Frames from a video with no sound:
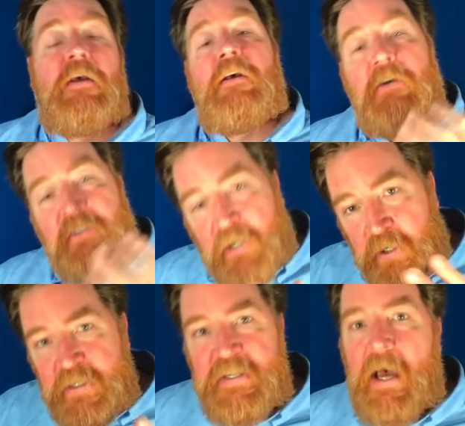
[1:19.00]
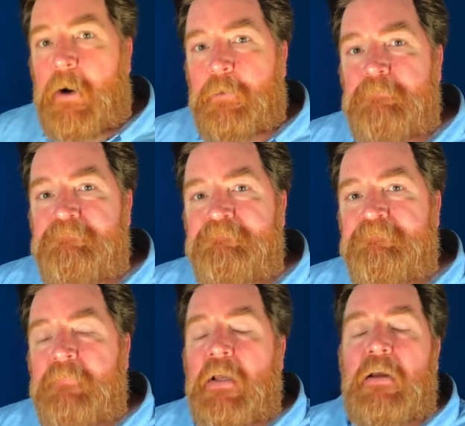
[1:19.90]
Well, it turns out
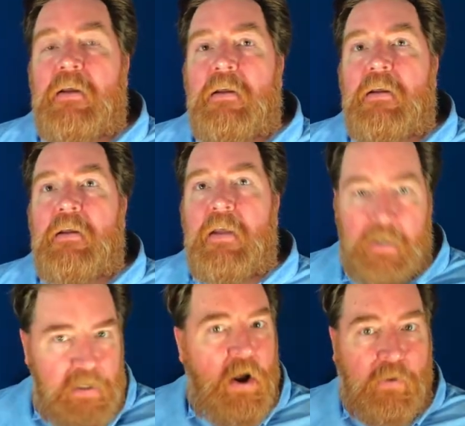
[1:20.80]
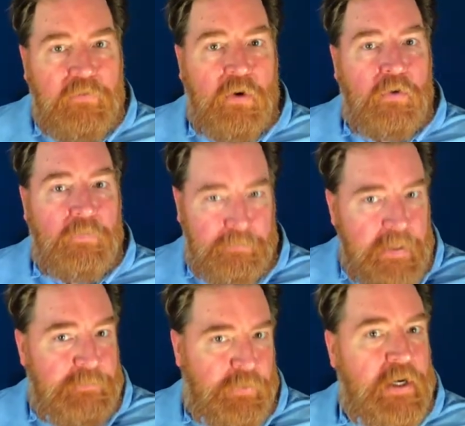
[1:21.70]
it can also be
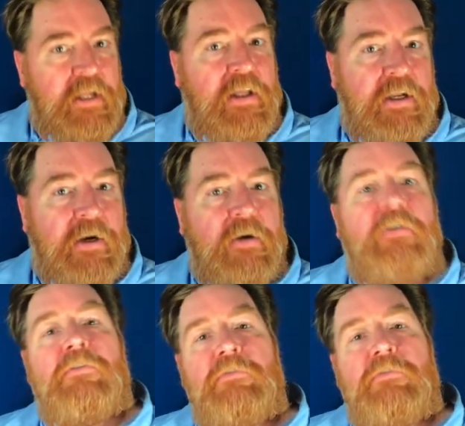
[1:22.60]
pretty clear